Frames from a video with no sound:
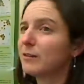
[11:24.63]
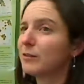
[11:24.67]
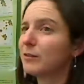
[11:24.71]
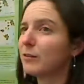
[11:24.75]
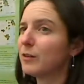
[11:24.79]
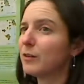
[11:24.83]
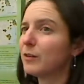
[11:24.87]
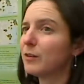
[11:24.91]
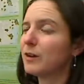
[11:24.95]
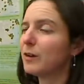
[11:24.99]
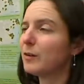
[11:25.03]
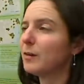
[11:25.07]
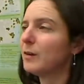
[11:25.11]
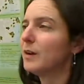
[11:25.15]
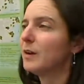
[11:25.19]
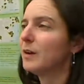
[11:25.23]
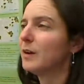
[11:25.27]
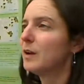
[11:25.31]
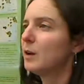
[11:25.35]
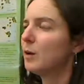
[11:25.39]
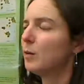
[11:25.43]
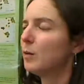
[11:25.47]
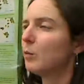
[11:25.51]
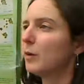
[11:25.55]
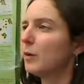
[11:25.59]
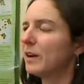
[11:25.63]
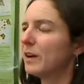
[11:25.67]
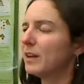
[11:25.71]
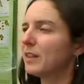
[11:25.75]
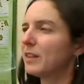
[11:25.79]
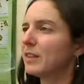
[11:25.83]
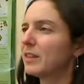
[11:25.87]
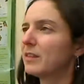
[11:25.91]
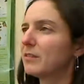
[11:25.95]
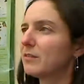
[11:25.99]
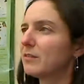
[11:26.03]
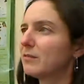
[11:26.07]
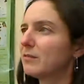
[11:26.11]
photo with
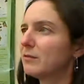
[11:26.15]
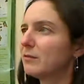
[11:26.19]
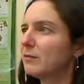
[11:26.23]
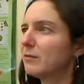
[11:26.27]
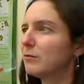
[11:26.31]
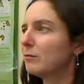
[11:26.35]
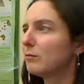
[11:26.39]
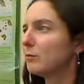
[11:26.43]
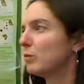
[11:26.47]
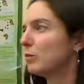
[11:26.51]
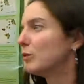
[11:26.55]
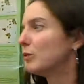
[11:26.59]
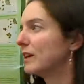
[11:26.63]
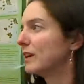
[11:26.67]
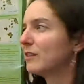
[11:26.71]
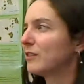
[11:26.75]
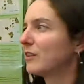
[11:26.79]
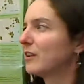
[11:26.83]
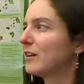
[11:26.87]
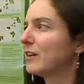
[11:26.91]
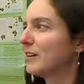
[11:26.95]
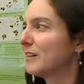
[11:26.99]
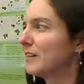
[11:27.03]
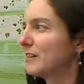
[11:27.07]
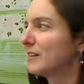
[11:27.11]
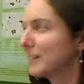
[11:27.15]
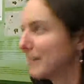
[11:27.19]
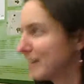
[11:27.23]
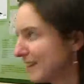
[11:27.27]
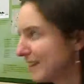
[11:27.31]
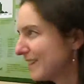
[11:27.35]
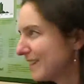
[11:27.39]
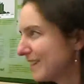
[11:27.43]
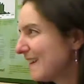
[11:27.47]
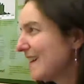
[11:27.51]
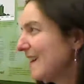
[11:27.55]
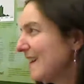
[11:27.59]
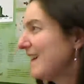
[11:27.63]
points on it.
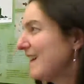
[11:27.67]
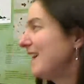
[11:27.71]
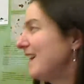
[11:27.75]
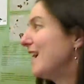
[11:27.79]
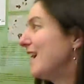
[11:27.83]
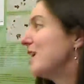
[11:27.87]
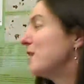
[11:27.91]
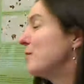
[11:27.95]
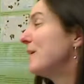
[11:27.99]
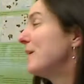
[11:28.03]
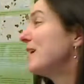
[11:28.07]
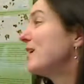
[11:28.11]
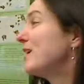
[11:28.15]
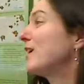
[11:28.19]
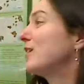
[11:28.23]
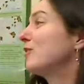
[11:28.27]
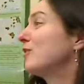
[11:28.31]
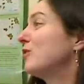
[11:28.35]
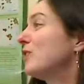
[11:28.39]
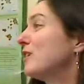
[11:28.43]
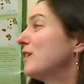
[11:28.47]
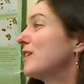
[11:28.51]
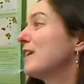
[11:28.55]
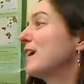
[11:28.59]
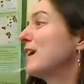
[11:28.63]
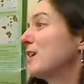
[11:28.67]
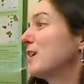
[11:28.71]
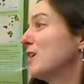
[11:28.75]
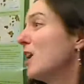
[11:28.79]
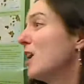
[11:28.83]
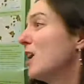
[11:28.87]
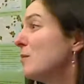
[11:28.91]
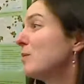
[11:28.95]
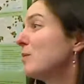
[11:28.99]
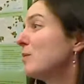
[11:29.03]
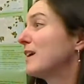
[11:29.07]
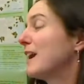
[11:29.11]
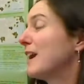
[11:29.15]
And it may not look that
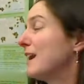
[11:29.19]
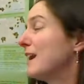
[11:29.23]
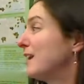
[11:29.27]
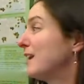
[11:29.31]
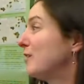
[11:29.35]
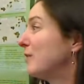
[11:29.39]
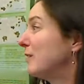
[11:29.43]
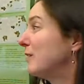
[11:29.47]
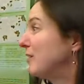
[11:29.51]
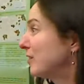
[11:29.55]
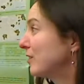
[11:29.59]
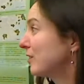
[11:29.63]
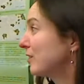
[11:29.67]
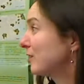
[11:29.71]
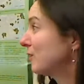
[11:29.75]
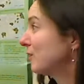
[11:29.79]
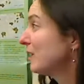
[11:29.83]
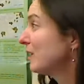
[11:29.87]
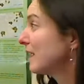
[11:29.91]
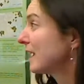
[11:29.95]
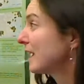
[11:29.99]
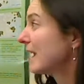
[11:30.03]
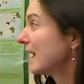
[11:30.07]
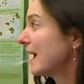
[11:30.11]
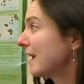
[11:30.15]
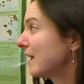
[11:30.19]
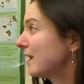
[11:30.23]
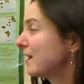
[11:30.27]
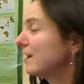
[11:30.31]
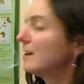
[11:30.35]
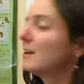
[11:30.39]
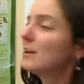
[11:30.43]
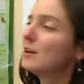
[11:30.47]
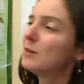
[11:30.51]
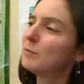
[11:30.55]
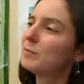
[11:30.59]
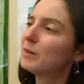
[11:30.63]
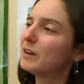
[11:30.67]
complicated when just looking at it,
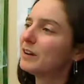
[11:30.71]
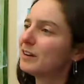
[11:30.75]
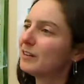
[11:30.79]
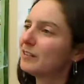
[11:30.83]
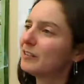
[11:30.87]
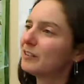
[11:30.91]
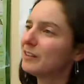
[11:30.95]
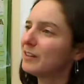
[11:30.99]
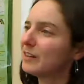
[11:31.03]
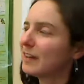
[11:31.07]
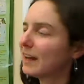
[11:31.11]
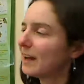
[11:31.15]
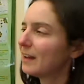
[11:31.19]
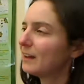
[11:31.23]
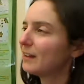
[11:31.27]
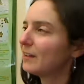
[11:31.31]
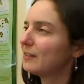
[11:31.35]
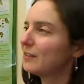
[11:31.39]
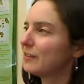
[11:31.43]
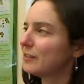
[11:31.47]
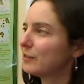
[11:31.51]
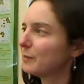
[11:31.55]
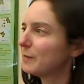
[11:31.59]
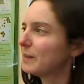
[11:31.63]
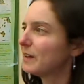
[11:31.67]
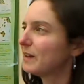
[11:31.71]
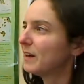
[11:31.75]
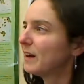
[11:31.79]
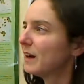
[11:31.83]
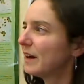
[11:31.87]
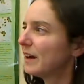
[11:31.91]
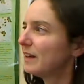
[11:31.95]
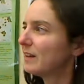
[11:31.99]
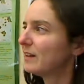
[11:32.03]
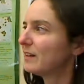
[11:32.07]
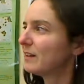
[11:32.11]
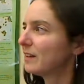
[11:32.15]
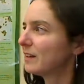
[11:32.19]
but it's the analysis
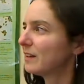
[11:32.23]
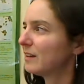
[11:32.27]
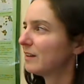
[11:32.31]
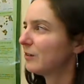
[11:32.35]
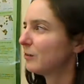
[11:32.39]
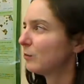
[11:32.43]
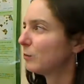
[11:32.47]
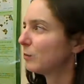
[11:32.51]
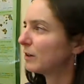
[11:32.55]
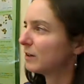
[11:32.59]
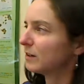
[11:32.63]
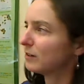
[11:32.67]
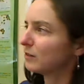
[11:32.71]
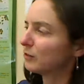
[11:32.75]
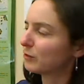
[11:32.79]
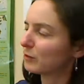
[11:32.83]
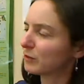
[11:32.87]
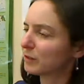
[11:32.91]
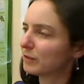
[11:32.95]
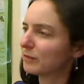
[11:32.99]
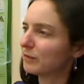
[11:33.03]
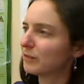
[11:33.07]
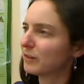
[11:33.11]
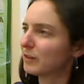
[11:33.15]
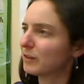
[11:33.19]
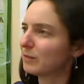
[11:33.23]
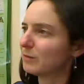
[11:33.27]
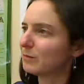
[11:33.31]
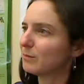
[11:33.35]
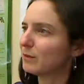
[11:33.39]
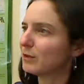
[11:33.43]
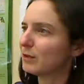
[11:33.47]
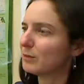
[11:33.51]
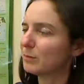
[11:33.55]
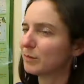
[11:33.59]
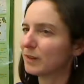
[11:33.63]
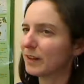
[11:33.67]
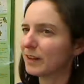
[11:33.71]
behind it is where sort of the
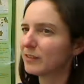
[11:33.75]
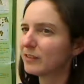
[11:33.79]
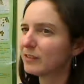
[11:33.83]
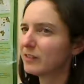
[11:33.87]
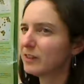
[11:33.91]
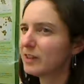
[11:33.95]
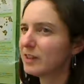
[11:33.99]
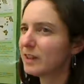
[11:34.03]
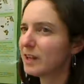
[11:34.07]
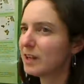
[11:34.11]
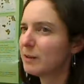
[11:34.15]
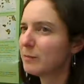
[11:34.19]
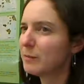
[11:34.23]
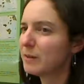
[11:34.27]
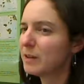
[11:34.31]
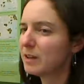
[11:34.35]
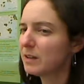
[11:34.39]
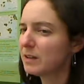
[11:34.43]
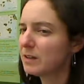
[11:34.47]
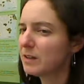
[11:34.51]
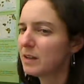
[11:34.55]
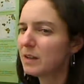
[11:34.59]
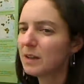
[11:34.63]
complexity came in.